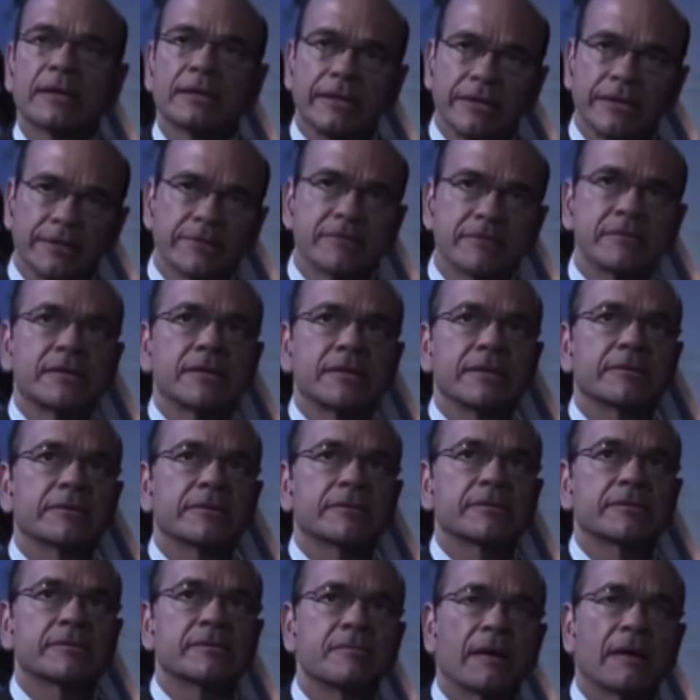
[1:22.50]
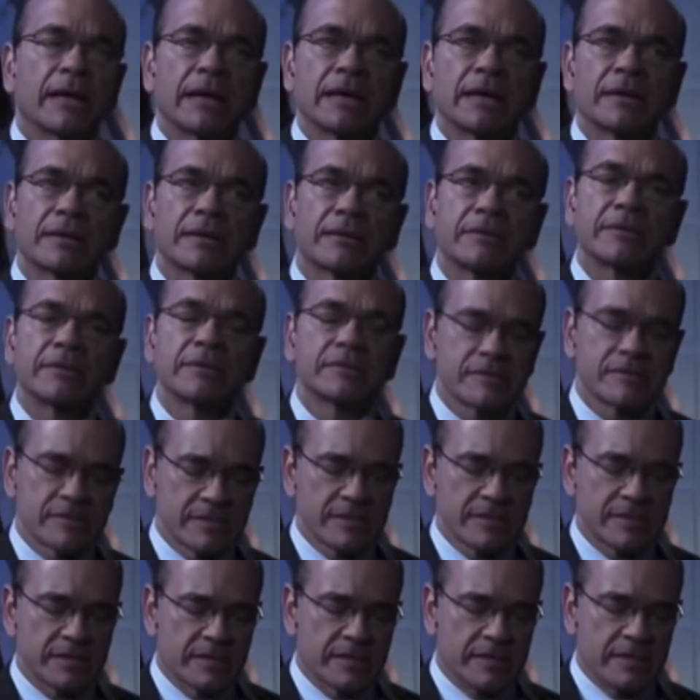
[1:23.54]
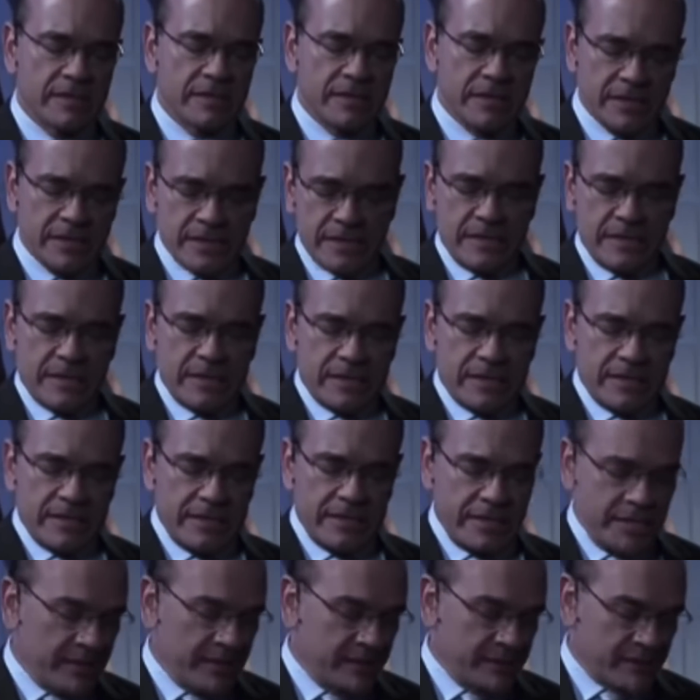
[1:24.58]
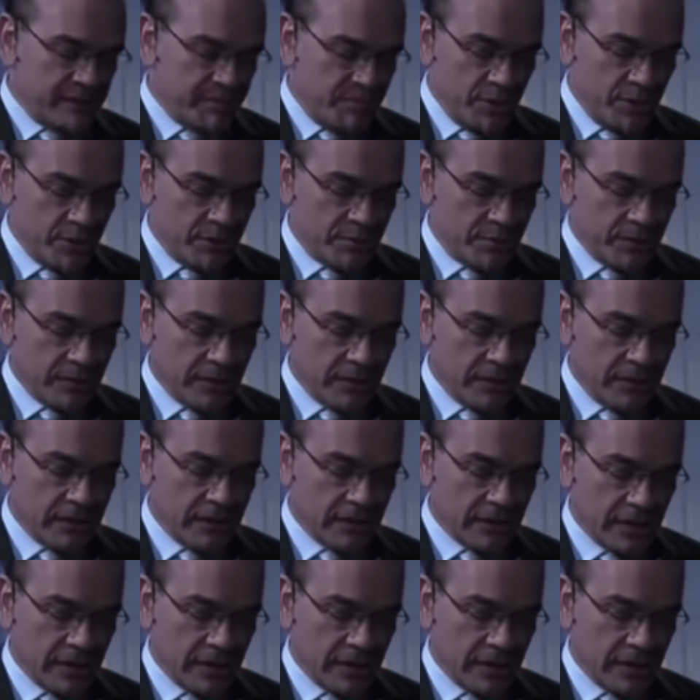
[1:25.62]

My legal skills, my eloquence, the indisputable